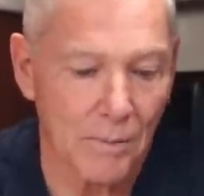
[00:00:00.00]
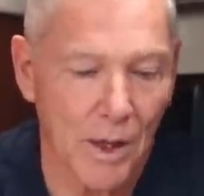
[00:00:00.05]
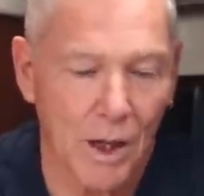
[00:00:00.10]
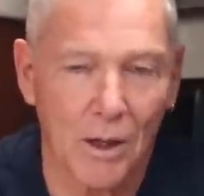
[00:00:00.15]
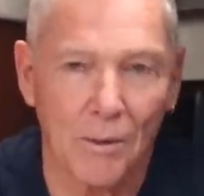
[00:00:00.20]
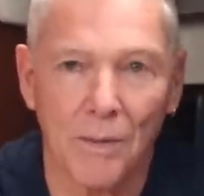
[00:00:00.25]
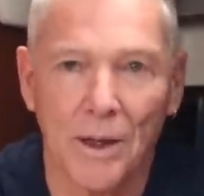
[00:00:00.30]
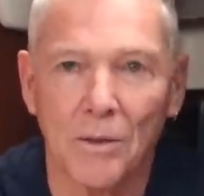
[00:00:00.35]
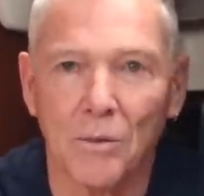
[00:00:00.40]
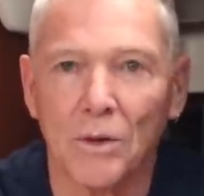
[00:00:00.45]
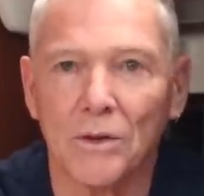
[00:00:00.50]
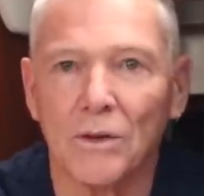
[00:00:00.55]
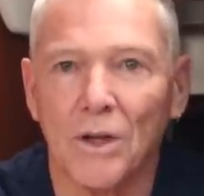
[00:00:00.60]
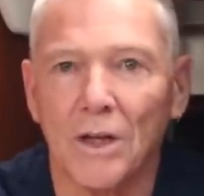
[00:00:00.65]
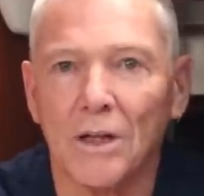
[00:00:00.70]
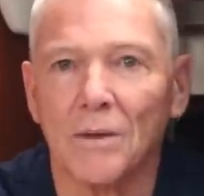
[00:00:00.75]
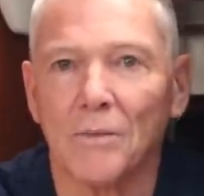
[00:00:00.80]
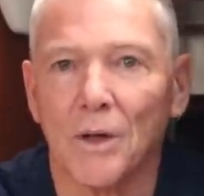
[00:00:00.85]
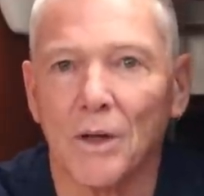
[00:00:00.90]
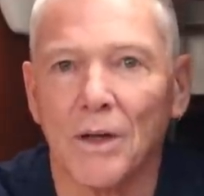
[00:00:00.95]
And we'll
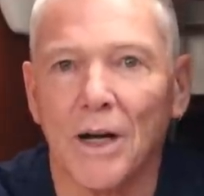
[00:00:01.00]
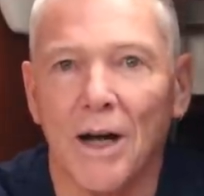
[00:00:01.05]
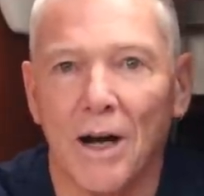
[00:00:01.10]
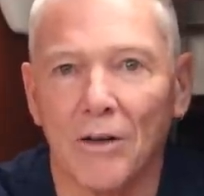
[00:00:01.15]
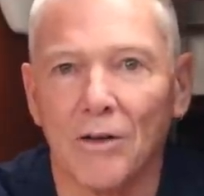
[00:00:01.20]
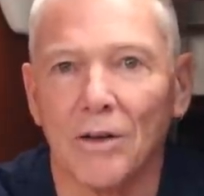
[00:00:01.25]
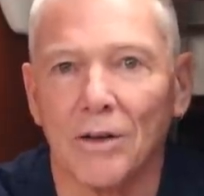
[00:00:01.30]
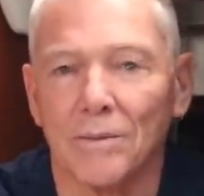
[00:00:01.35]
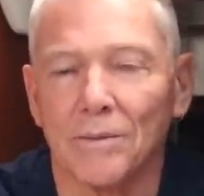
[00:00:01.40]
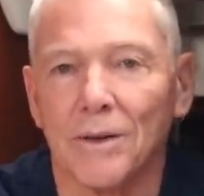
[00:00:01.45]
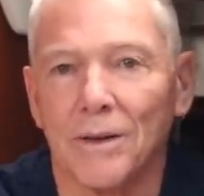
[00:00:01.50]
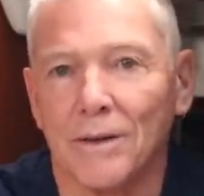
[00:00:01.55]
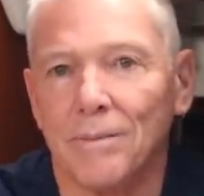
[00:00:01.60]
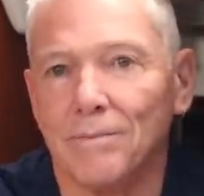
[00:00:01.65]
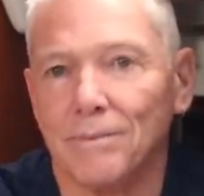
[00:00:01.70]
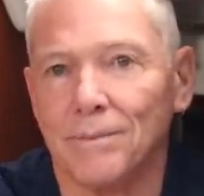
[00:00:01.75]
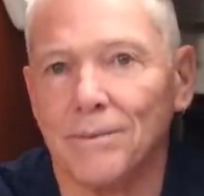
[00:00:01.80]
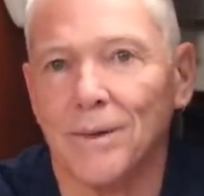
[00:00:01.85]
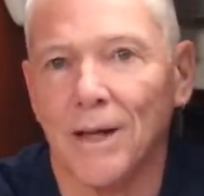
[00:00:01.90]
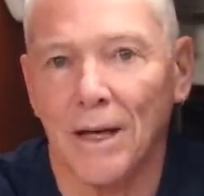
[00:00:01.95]
talk about how to
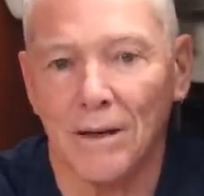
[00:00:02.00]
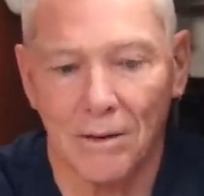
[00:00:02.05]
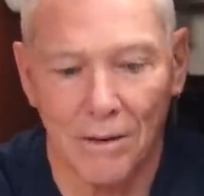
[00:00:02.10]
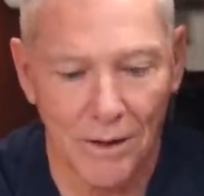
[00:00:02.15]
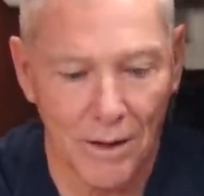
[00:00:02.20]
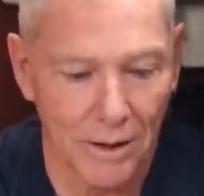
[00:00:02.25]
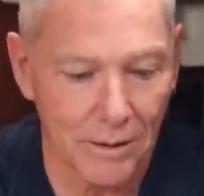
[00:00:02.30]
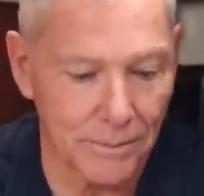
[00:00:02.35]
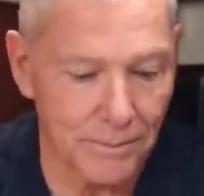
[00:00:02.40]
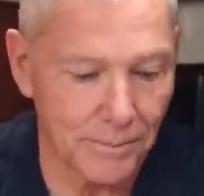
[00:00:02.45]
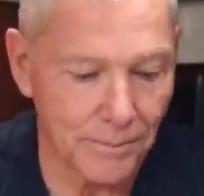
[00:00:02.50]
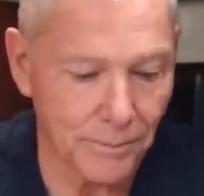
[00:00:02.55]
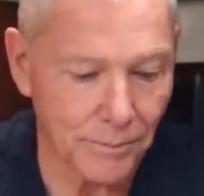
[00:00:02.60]
get there.